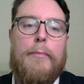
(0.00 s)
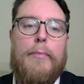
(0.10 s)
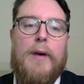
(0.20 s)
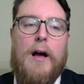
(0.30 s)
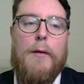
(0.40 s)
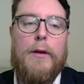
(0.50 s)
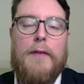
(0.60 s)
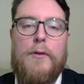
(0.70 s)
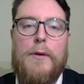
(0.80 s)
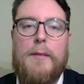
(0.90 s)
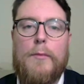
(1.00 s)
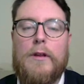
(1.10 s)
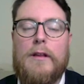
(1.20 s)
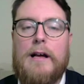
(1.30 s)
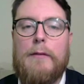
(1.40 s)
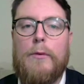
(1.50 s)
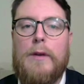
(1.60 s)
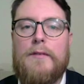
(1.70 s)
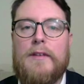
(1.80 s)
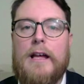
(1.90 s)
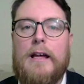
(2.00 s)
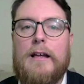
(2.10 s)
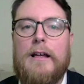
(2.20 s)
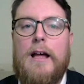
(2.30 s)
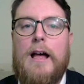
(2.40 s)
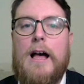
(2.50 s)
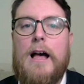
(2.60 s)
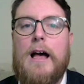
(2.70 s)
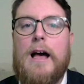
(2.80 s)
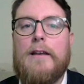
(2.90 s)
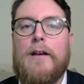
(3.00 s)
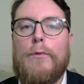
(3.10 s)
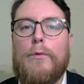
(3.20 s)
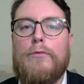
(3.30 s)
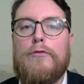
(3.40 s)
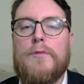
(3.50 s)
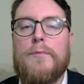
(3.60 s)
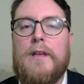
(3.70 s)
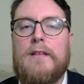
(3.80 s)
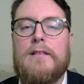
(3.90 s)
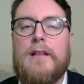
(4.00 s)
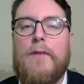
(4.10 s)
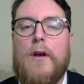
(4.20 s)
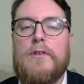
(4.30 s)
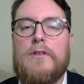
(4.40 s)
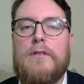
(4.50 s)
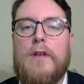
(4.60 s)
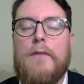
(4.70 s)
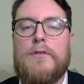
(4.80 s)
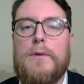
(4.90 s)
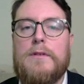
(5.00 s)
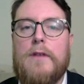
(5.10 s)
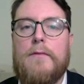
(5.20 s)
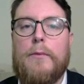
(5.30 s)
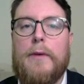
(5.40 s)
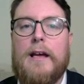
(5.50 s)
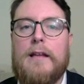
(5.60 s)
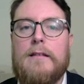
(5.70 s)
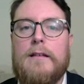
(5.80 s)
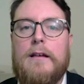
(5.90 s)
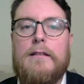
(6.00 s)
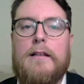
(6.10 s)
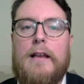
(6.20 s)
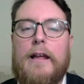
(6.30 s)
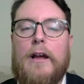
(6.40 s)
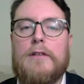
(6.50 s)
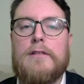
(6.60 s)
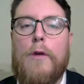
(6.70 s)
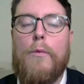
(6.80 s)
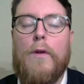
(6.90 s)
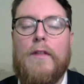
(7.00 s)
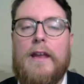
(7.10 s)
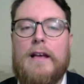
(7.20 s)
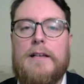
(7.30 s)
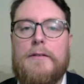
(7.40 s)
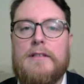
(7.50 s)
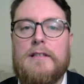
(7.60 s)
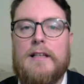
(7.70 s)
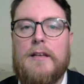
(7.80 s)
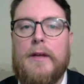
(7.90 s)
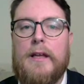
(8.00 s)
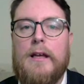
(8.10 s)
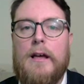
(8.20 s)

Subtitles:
I won't give you any more than that. We'll leave it there. And I will drop some hint stuff over Twitter over the weekend to let you guys know what the next series is going to be.